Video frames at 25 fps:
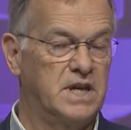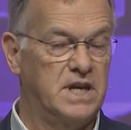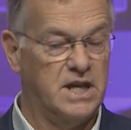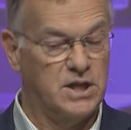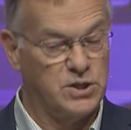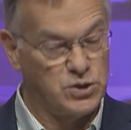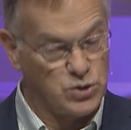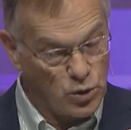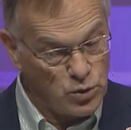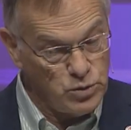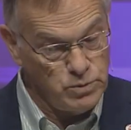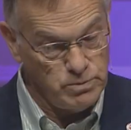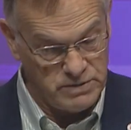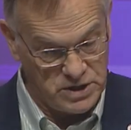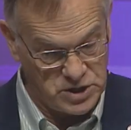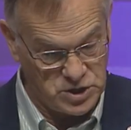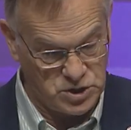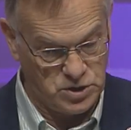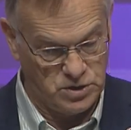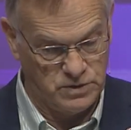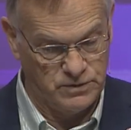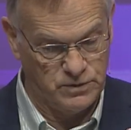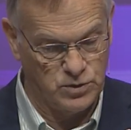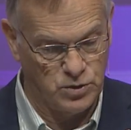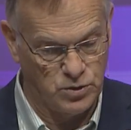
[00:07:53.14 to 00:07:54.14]
His own
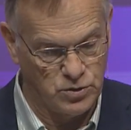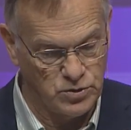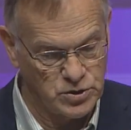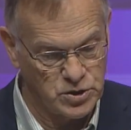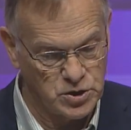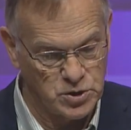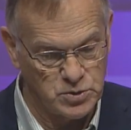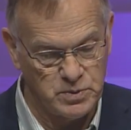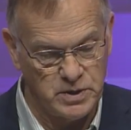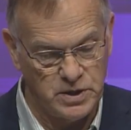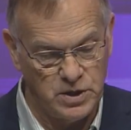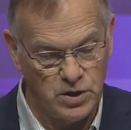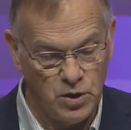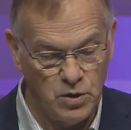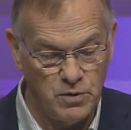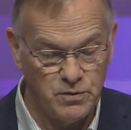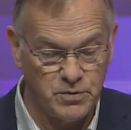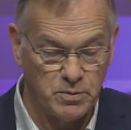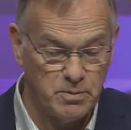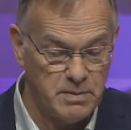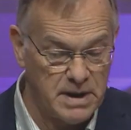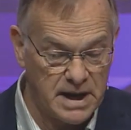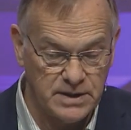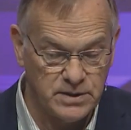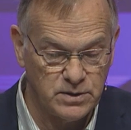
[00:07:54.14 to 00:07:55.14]
mission, of course, as we know
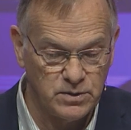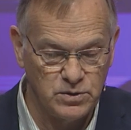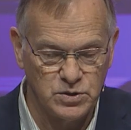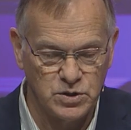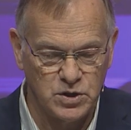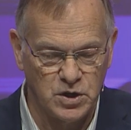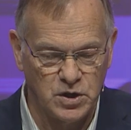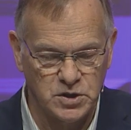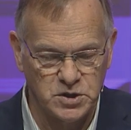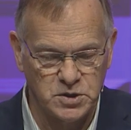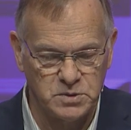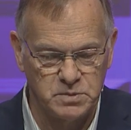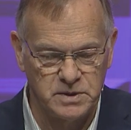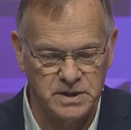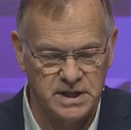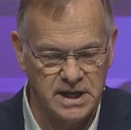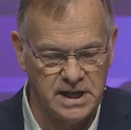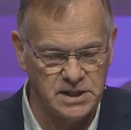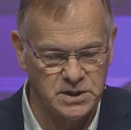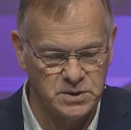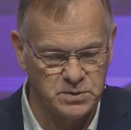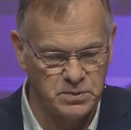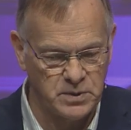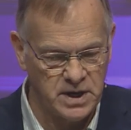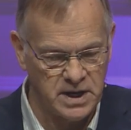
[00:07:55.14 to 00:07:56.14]
from Matthew's Gospel and
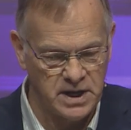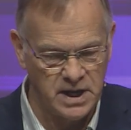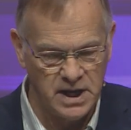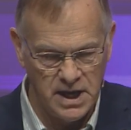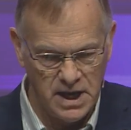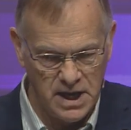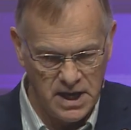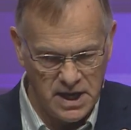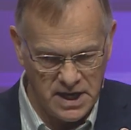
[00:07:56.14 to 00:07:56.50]
elsewhere,